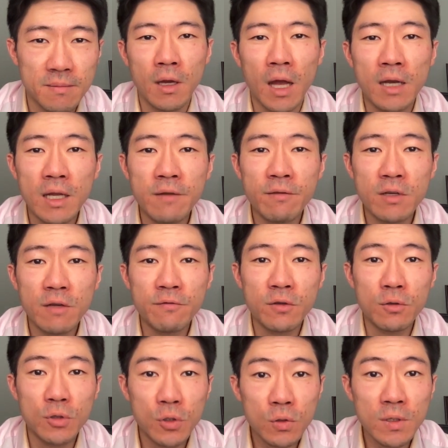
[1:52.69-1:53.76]
And even if you
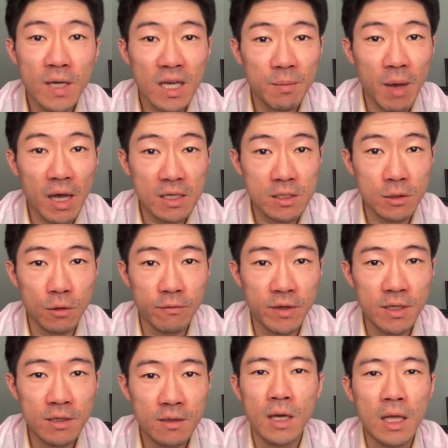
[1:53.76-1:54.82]
do take
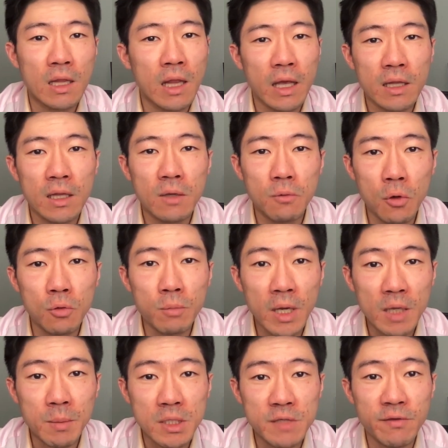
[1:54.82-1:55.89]
Paxlovid, it likely won't make
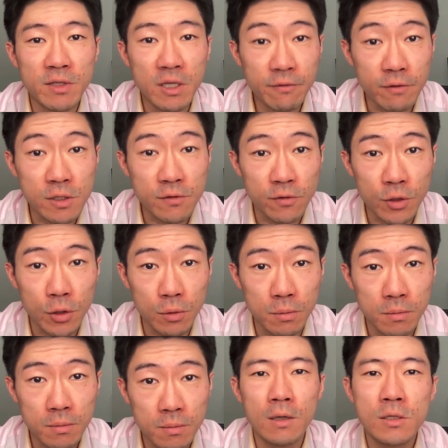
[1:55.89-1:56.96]
much of a difference for you.
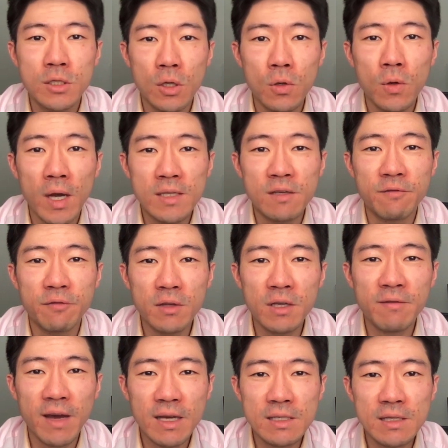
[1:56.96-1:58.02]
So, as a fully
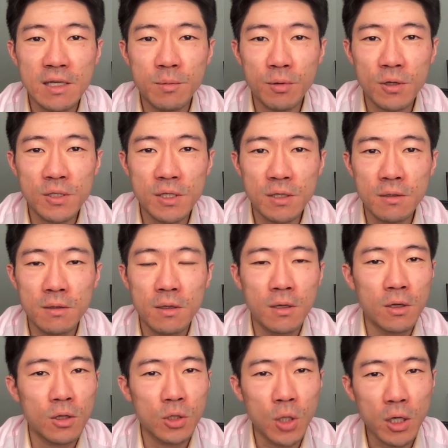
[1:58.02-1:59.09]
vaccinated person,
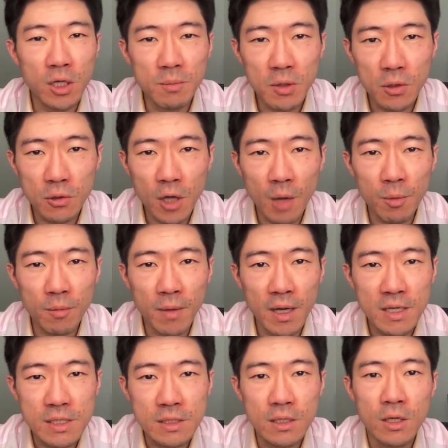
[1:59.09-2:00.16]
not
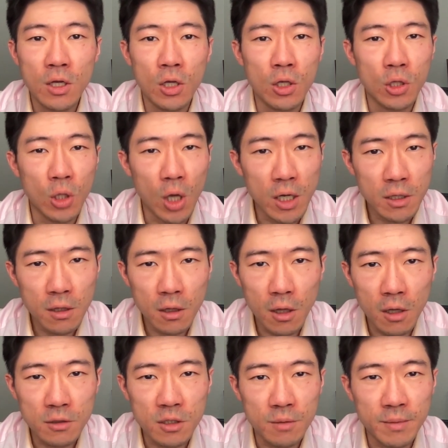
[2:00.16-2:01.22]
immunocompromised, not in the
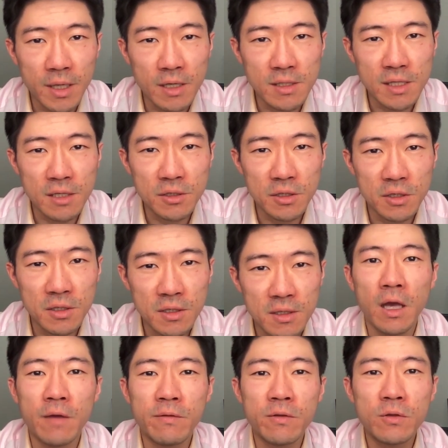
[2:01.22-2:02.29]
long term care center,
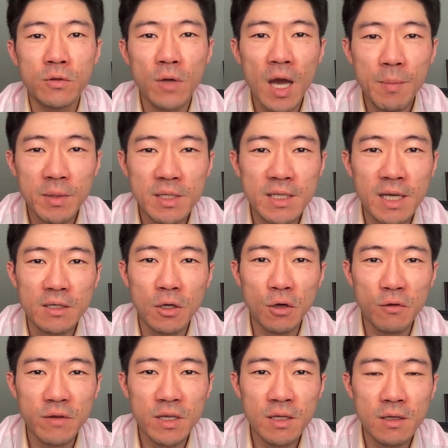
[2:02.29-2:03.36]
if you do happen to
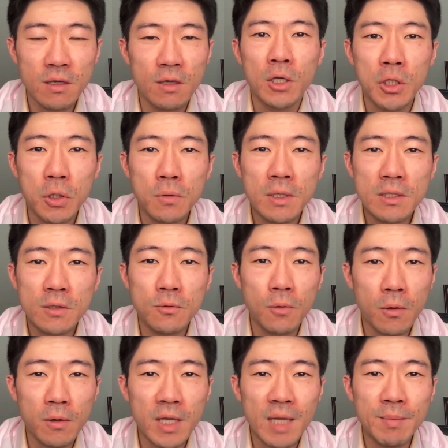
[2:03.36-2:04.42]
COVID, you don't need to
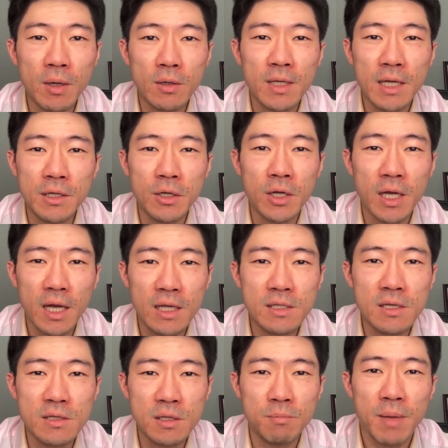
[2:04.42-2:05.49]
worry about getting your hands
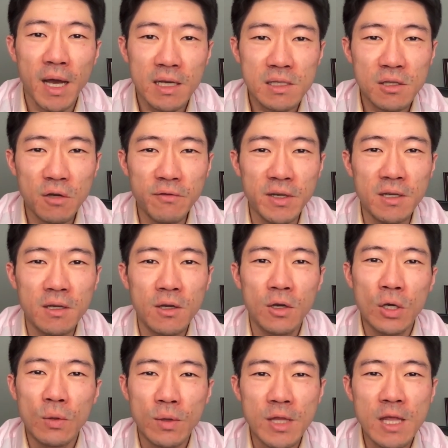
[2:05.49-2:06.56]
on some Paxlovid
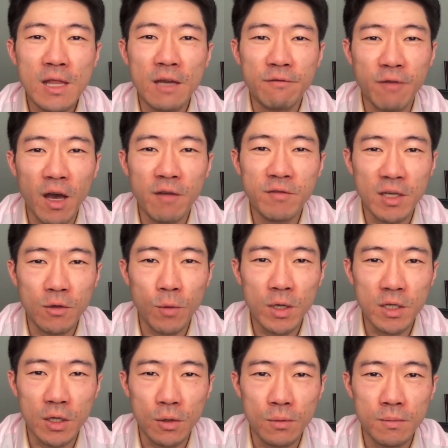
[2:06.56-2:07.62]
within that five day
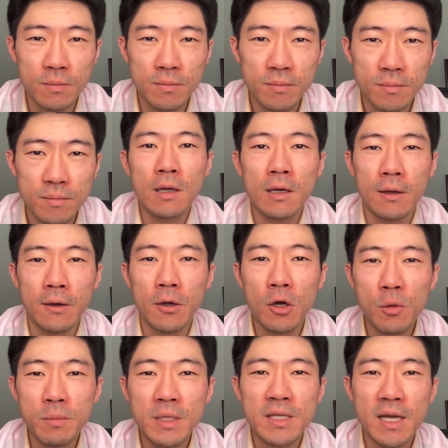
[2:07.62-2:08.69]
window. Now, I
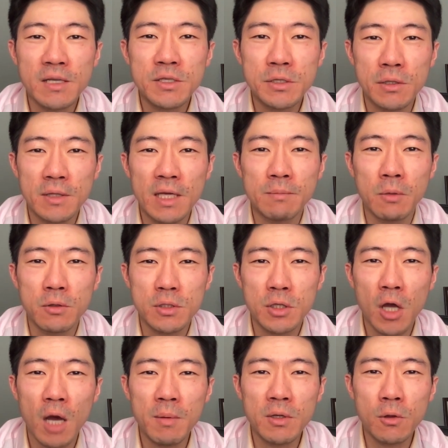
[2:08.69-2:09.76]
hope that's answered that most
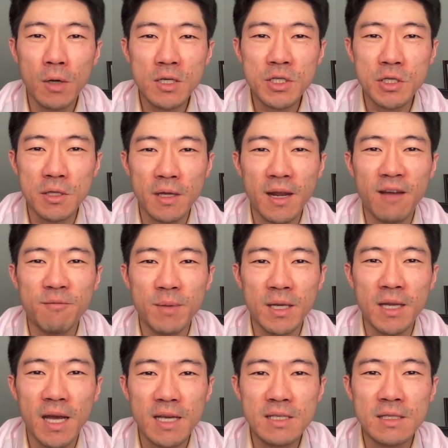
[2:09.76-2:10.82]
common question that I've
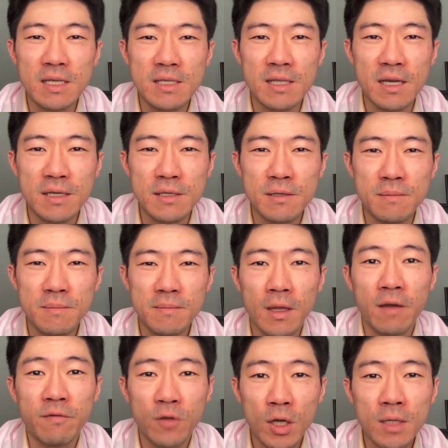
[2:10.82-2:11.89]
been asked these days.
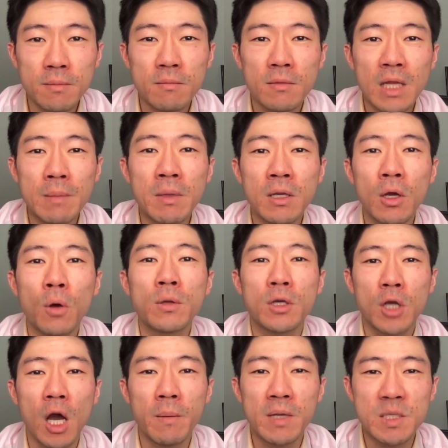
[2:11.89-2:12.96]
If not, let me know in the
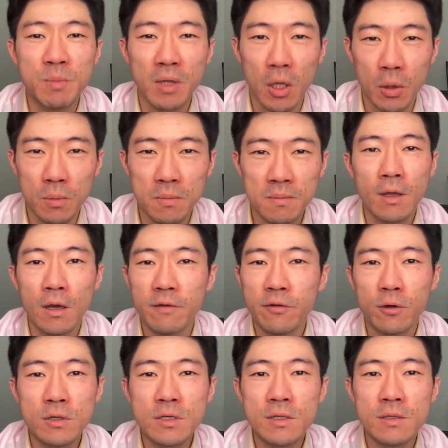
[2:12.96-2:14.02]
comments below. Of
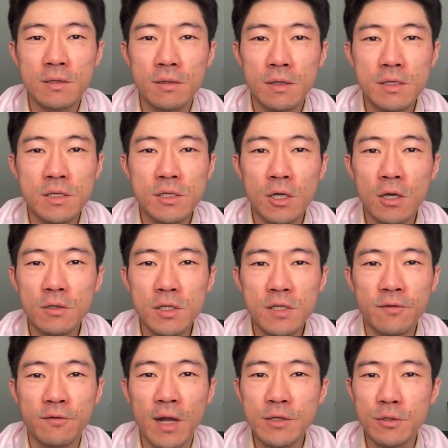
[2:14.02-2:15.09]
course, this is all just
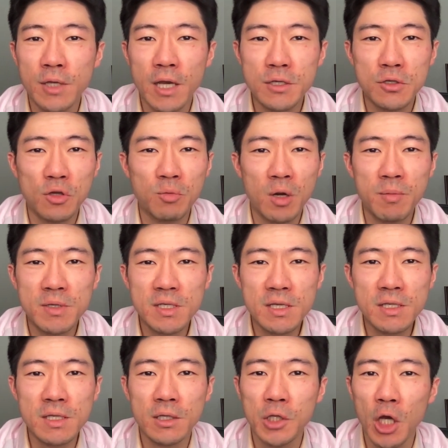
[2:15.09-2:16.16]
for educational
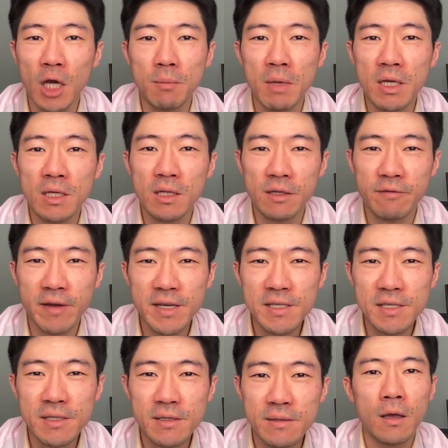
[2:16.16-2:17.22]
purposes and not medical
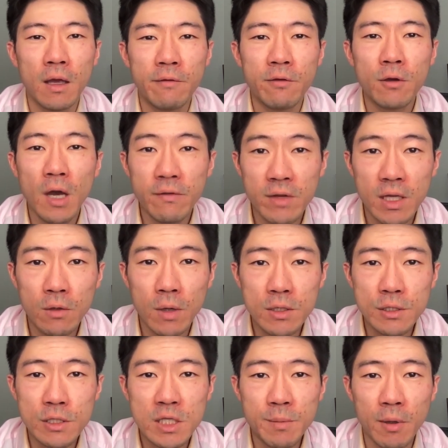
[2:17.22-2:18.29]
advice. If you have any
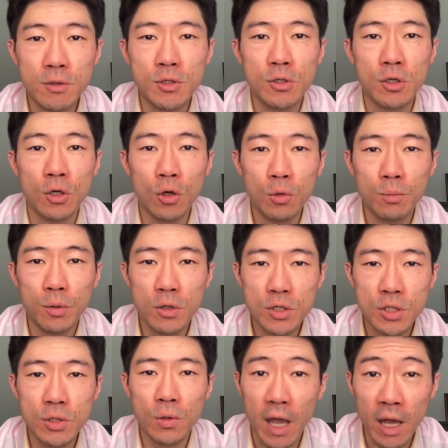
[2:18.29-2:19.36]
questions about your own
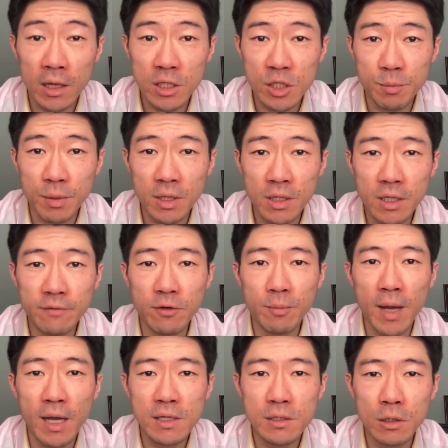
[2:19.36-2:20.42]
personal eligibility for
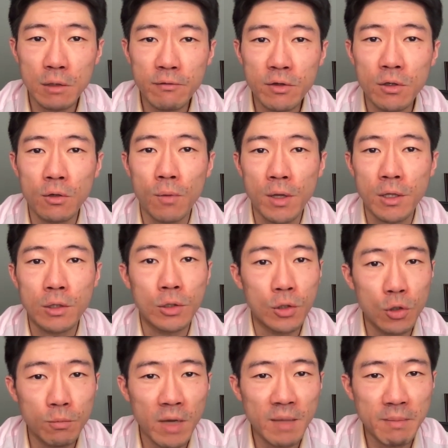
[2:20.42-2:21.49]
Paxlovid or whether
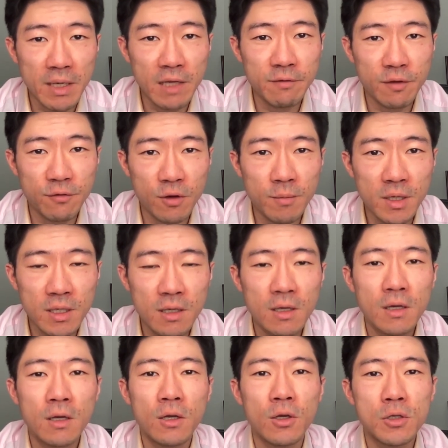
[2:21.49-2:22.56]
you might benefit from it,
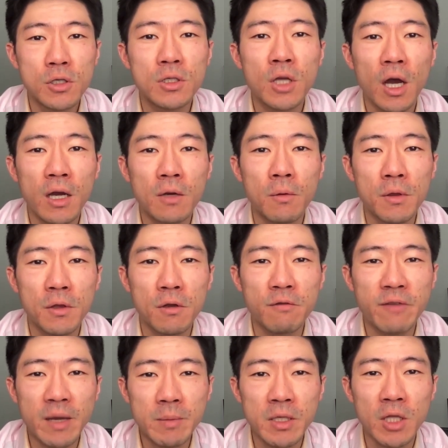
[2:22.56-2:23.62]
you should talk with your
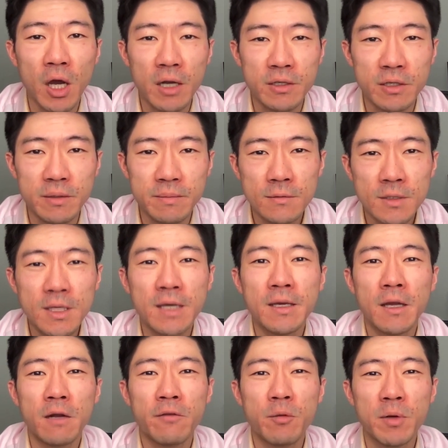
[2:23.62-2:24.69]
family doctor. Take
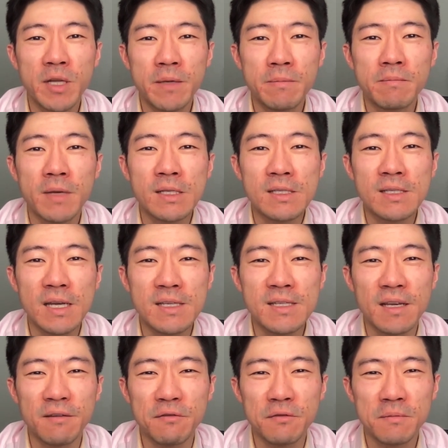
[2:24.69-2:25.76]
care, everybody, and stay
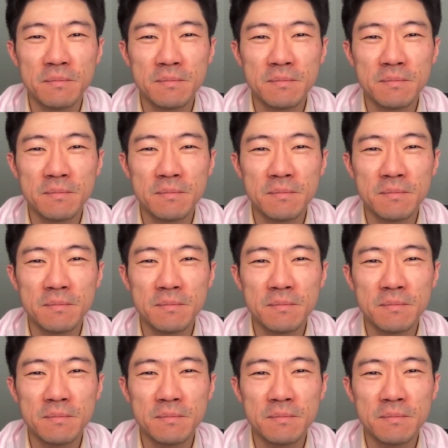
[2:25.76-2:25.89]
safe.